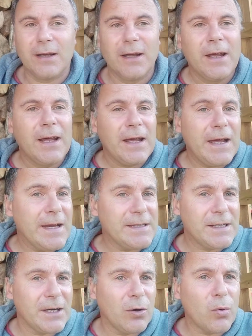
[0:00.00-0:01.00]
easier
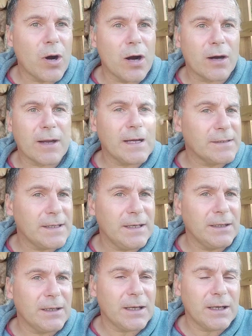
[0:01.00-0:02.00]
work, as in
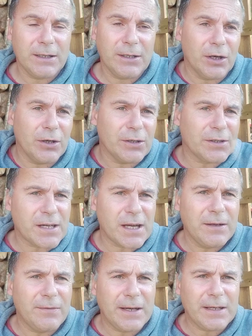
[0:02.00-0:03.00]
you know, you're
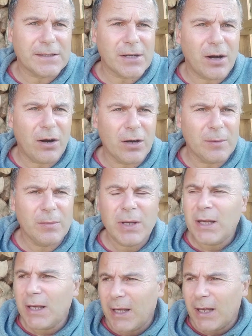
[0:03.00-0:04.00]
saving time
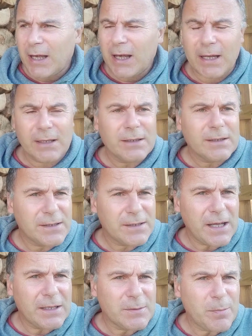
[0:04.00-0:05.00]
and the sticks
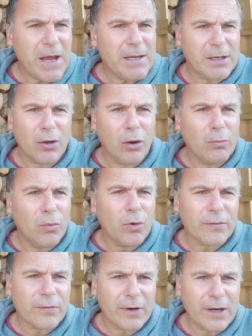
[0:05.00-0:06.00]
bend a lot more
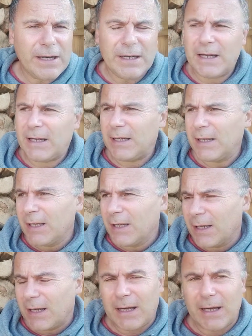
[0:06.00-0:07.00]
freely.
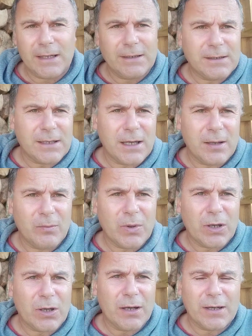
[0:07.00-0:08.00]
And um,
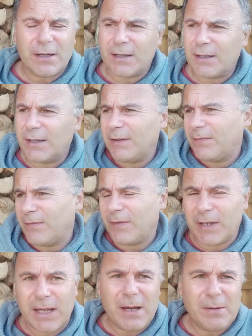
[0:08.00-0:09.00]
like I
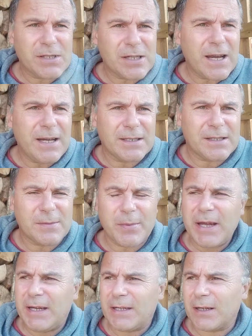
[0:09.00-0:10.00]
keep saying, speed,
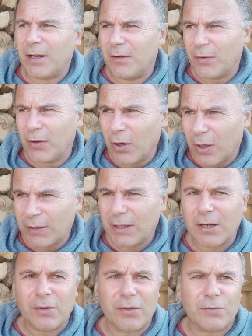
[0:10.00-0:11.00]
I've got another
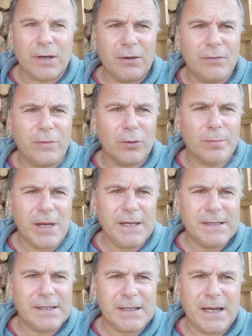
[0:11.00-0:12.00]
three or four pieces
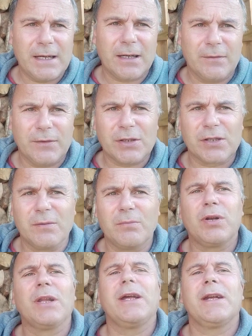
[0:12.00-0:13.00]
in. I've just
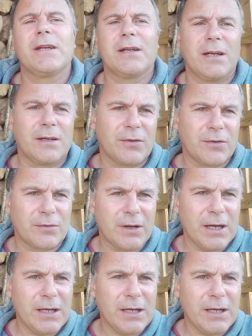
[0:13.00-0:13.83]
completed another three.